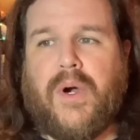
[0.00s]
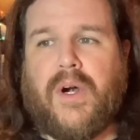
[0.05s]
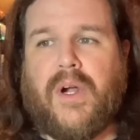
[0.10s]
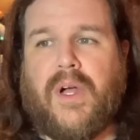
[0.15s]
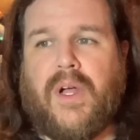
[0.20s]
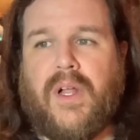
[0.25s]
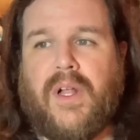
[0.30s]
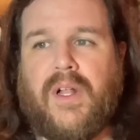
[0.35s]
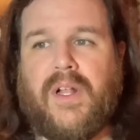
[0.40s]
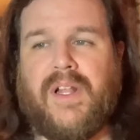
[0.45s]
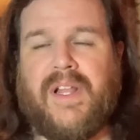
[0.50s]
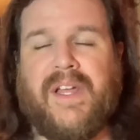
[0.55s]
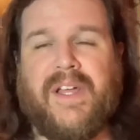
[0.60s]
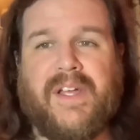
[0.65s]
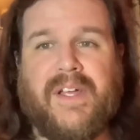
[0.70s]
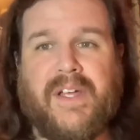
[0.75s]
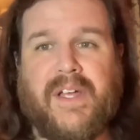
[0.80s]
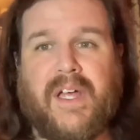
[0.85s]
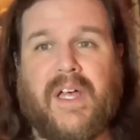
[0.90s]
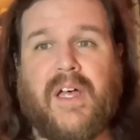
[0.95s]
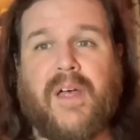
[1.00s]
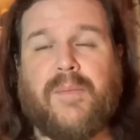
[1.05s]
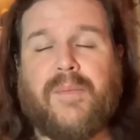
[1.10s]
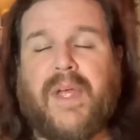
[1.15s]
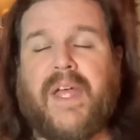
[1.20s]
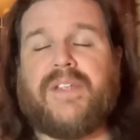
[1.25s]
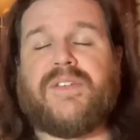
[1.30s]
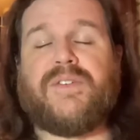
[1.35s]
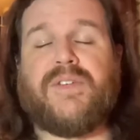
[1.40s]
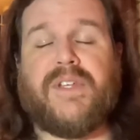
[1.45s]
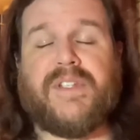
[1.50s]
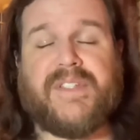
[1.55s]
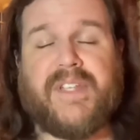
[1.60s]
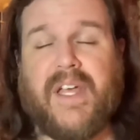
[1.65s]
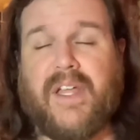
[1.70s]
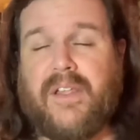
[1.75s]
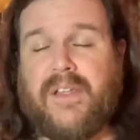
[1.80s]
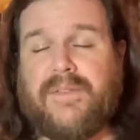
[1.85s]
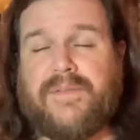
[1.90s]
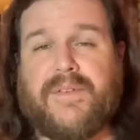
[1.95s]
all, as you could
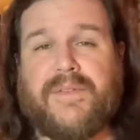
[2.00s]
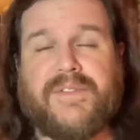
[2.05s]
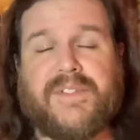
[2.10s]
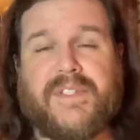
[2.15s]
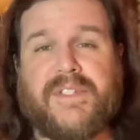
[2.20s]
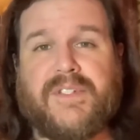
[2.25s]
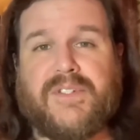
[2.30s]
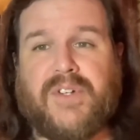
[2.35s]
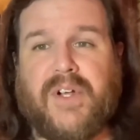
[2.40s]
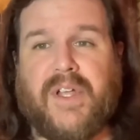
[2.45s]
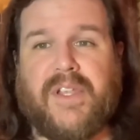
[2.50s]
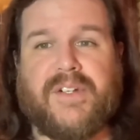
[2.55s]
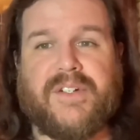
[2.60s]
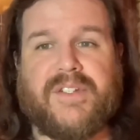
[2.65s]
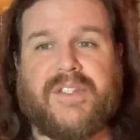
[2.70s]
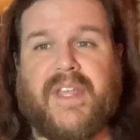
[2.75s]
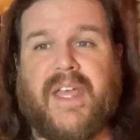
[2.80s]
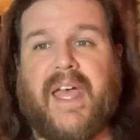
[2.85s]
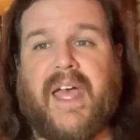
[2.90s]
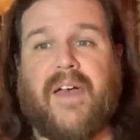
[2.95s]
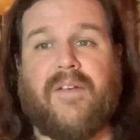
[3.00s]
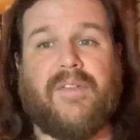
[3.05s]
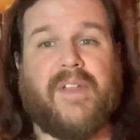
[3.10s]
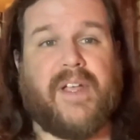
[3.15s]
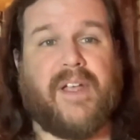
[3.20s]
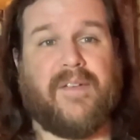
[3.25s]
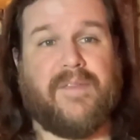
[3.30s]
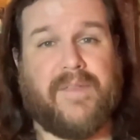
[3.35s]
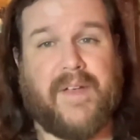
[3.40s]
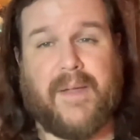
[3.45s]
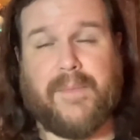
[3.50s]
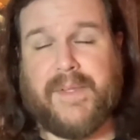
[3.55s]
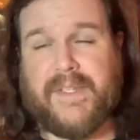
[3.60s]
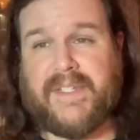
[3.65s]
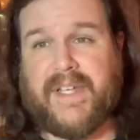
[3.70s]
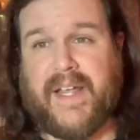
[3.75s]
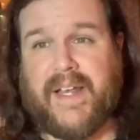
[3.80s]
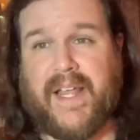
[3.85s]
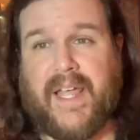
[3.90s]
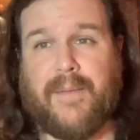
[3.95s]
tell if you've seen the trailers, they have like a family
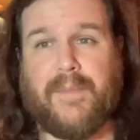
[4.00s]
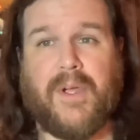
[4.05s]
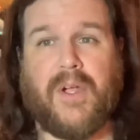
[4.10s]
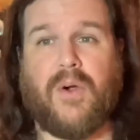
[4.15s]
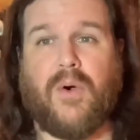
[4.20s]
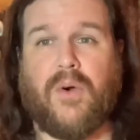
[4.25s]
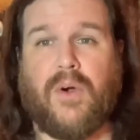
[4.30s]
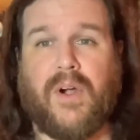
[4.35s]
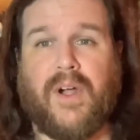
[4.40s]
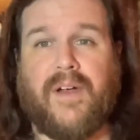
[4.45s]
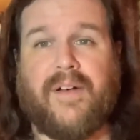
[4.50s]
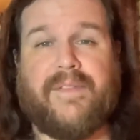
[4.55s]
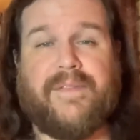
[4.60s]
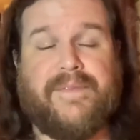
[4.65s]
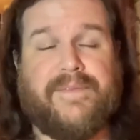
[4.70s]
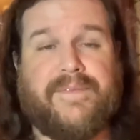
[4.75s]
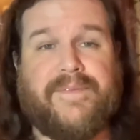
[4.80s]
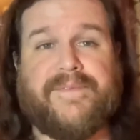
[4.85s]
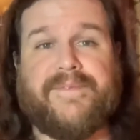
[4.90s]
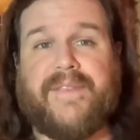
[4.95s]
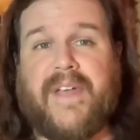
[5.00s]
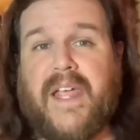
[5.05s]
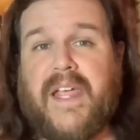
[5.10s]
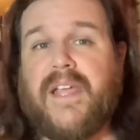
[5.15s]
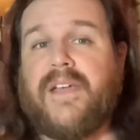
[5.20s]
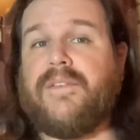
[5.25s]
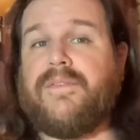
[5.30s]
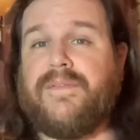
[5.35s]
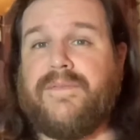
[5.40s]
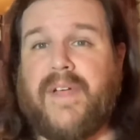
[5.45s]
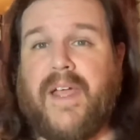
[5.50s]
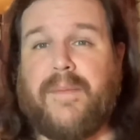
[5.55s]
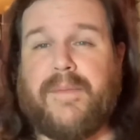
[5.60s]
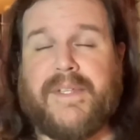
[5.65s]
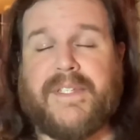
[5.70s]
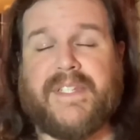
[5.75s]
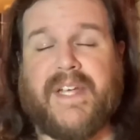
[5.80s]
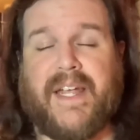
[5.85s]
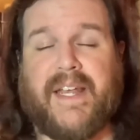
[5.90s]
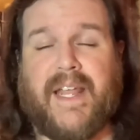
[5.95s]
dynamic, or a fake
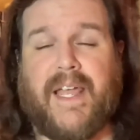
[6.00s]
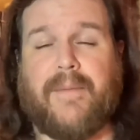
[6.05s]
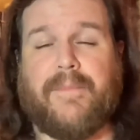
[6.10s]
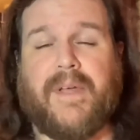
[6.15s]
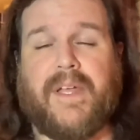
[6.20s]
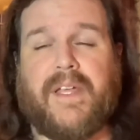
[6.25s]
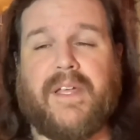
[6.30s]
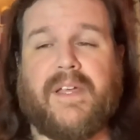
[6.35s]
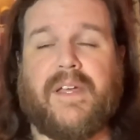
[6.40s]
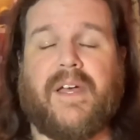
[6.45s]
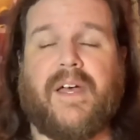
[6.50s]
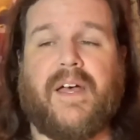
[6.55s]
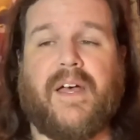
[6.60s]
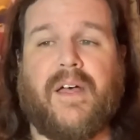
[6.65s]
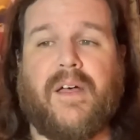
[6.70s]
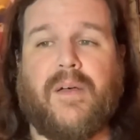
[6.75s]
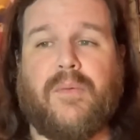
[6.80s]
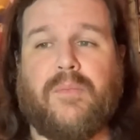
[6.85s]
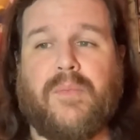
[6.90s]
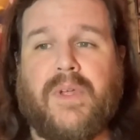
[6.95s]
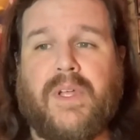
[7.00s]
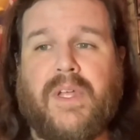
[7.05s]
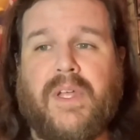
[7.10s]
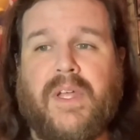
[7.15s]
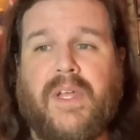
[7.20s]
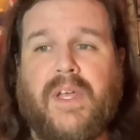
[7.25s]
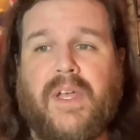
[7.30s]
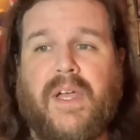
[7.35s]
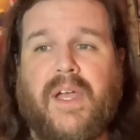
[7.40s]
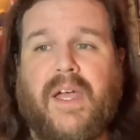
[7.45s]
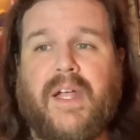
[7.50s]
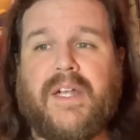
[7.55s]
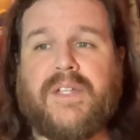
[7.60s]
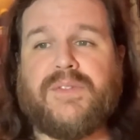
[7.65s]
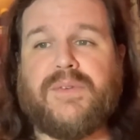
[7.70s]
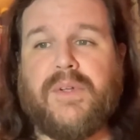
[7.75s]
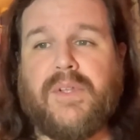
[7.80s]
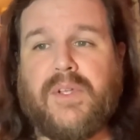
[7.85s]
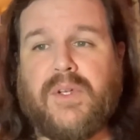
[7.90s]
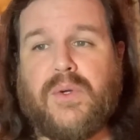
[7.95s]
family dynamic. And it's
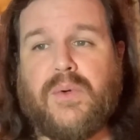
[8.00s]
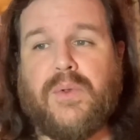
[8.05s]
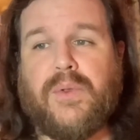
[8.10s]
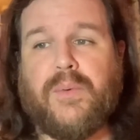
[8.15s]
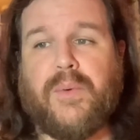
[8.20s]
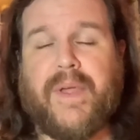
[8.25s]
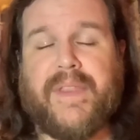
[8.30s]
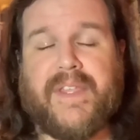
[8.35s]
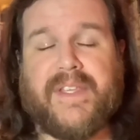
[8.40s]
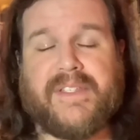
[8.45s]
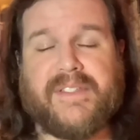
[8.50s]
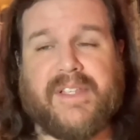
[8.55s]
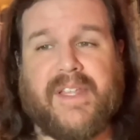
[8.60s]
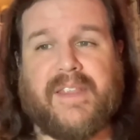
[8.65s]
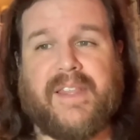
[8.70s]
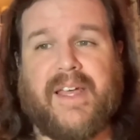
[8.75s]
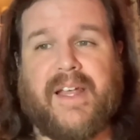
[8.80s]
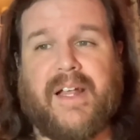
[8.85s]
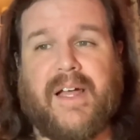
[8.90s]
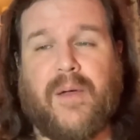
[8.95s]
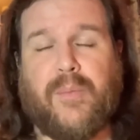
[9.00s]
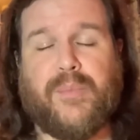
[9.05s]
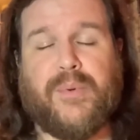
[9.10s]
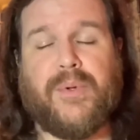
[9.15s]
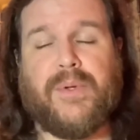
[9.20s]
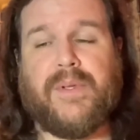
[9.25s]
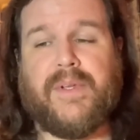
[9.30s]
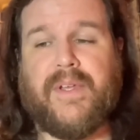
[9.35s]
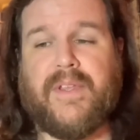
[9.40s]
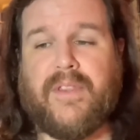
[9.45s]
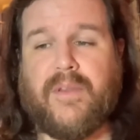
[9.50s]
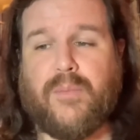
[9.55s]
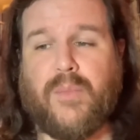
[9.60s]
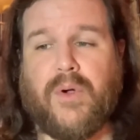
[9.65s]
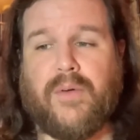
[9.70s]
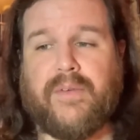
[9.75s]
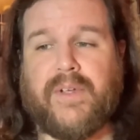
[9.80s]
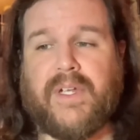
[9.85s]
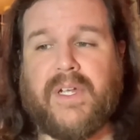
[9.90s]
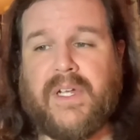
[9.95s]
really cool the way they set that up in the
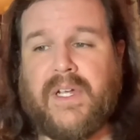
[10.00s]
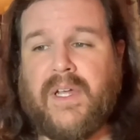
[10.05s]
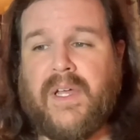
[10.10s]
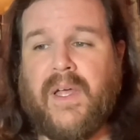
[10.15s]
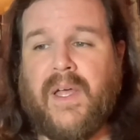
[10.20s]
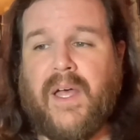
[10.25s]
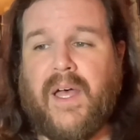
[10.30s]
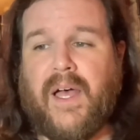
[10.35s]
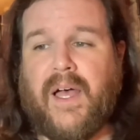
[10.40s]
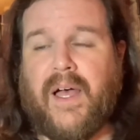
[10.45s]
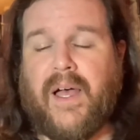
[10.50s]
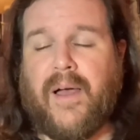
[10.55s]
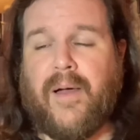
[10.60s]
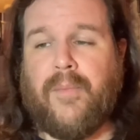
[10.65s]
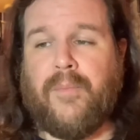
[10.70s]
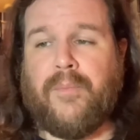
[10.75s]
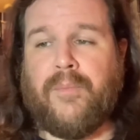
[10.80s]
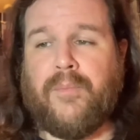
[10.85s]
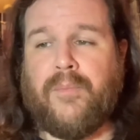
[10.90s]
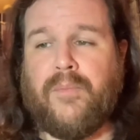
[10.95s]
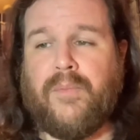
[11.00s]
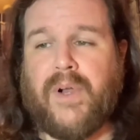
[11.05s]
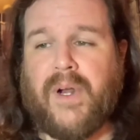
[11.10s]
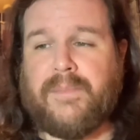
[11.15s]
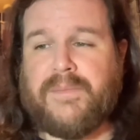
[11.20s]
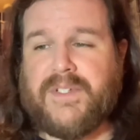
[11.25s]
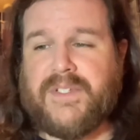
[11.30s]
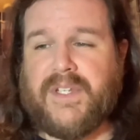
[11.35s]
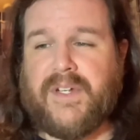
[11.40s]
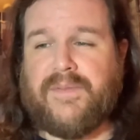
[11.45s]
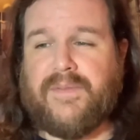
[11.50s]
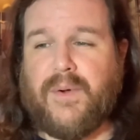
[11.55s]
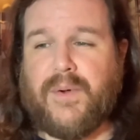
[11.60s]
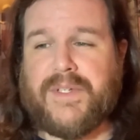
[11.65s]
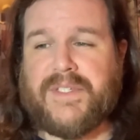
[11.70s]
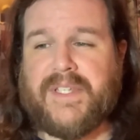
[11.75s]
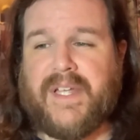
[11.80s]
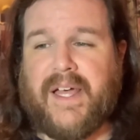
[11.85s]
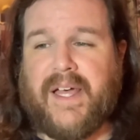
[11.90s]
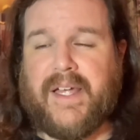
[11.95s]
movie. But I'm just going to
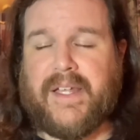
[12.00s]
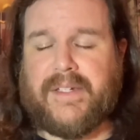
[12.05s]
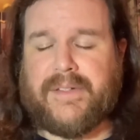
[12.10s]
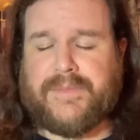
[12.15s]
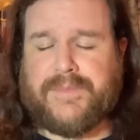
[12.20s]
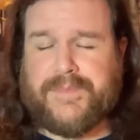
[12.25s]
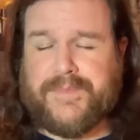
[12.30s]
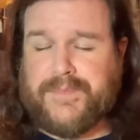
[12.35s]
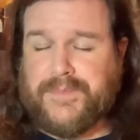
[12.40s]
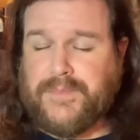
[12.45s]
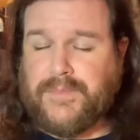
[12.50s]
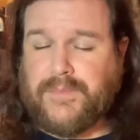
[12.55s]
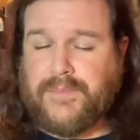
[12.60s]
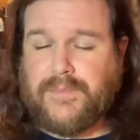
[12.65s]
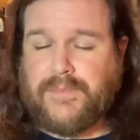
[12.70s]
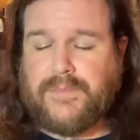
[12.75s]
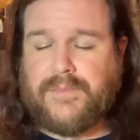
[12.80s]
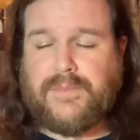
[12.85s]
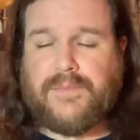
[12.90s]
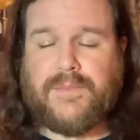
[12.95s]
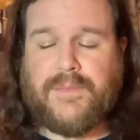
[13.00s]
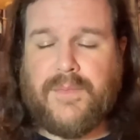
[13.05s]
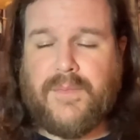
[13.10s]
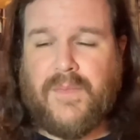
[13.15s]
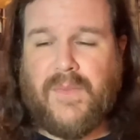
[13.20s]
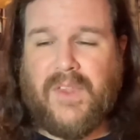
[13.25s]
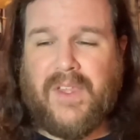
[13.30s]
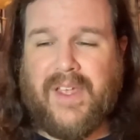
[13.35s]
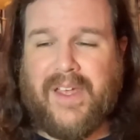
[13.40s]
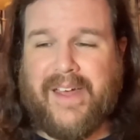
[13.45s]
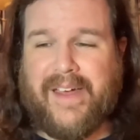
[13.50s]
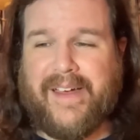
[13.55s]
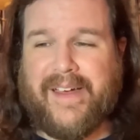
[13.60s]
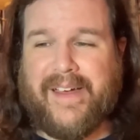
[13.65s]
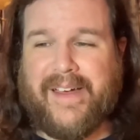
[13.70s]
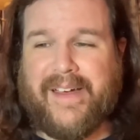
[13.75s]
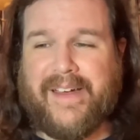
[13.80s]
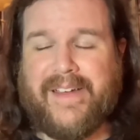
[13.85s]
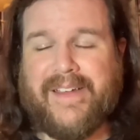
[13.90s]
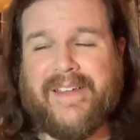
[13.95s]
focus on the